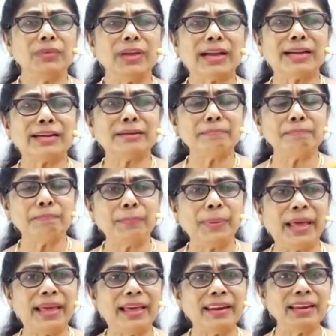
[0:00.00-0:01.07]
We are
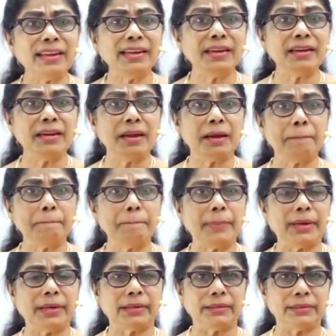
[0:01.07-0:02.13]
comparing
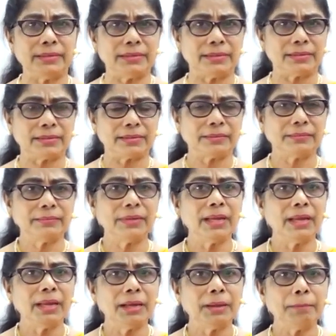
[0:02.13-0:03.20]
numbers,
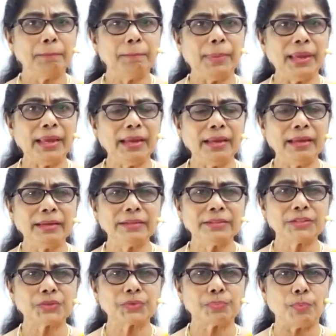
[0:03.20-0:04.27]
big,
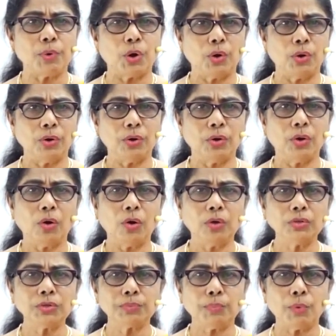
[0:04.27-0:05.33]
small,
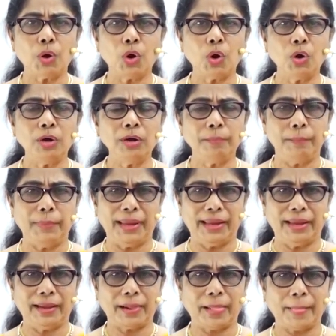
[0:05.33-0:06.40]
or small,
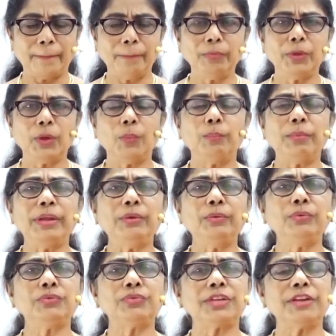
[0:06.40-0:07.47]
big. When
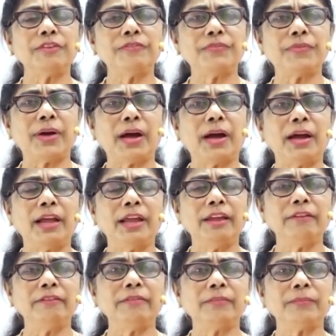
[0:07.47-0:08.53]
you say
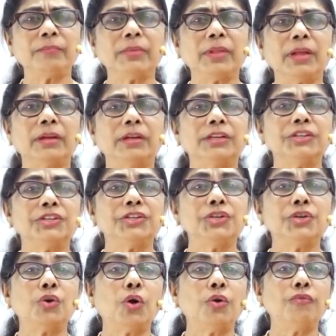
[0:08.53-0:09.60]
5,
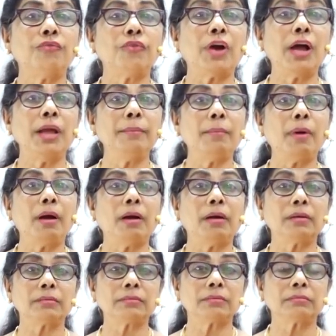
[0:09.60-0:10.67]
she got 5
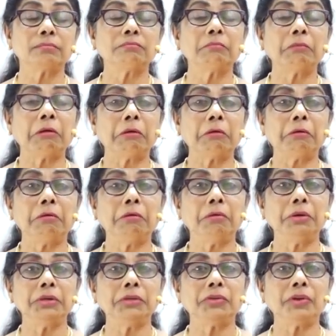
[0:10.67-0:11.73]
marks, I got
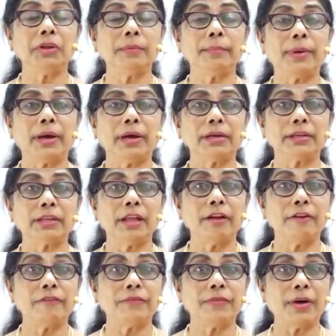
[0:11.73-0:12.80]
only 3 marks,
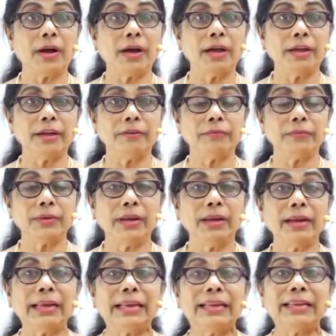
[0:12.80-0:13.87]
5.
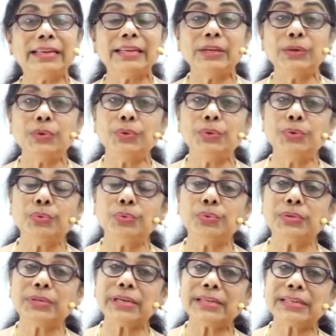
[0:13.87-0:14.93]
You
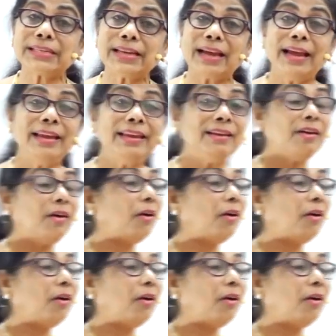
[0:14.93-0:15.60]
use a sign